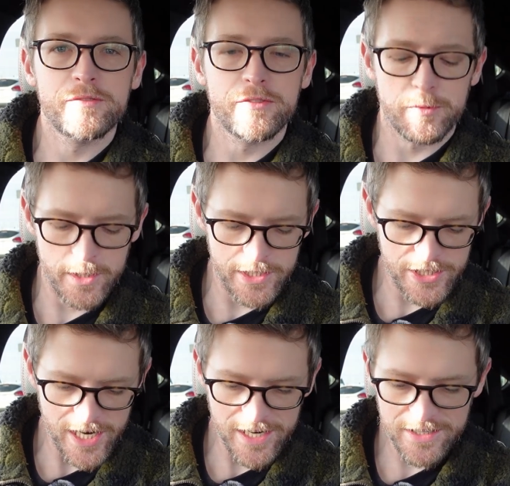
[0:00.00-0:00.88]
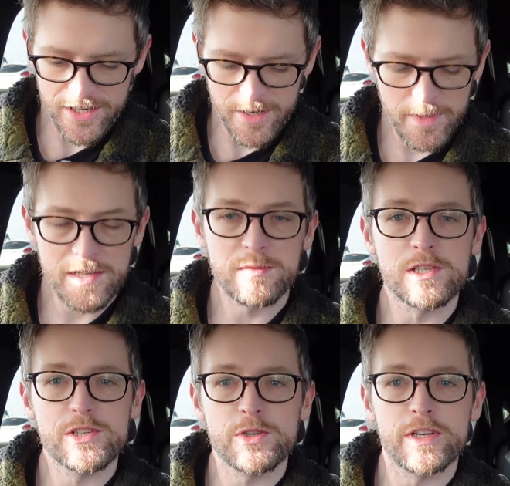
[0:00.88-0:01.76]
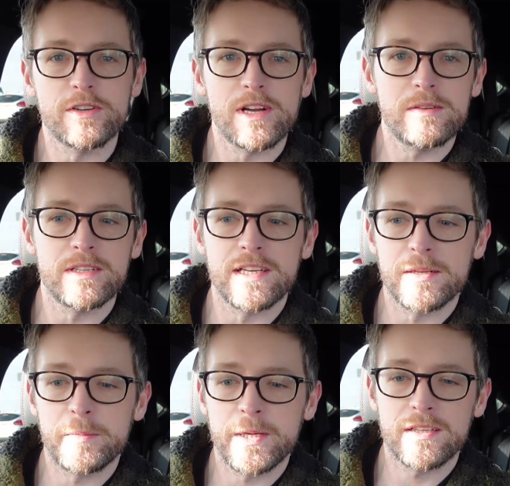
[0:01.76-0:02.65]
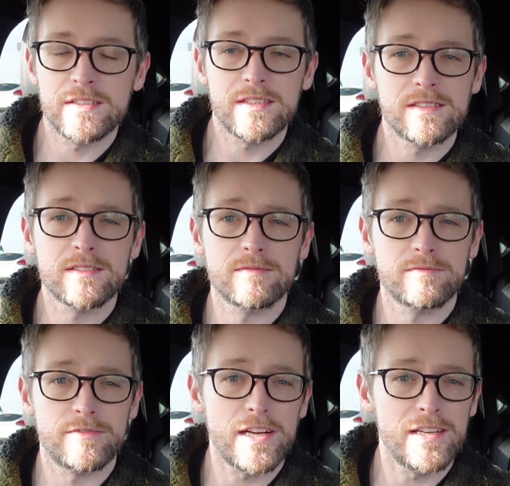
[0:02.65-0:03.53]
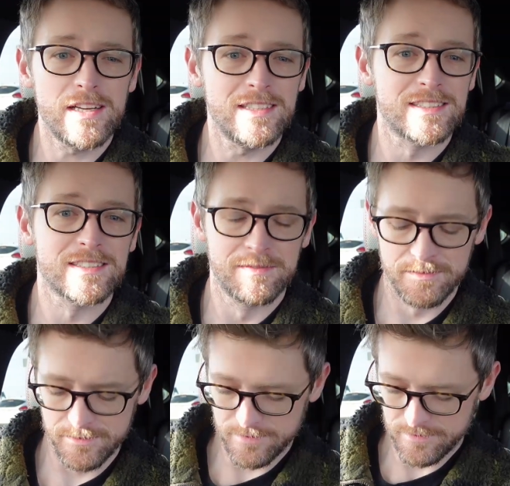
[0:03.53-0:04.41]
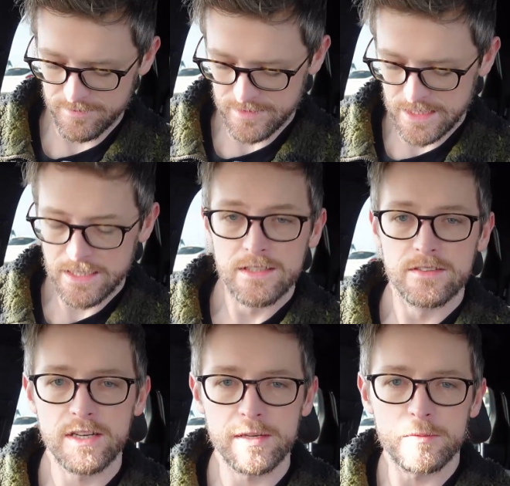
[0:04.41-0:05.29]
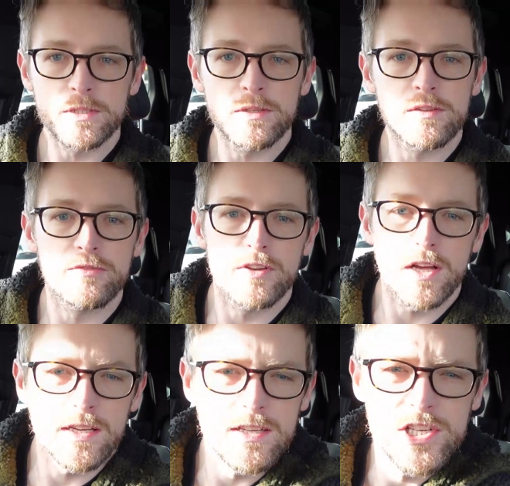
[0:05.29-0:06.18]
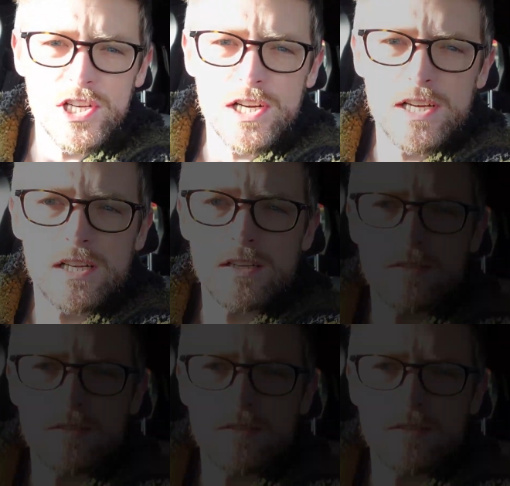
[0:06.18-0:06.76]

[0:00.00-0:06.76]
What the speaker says: for my charge, I may as well show you around in here because it's very nice. Right, we'll do it vloggy style.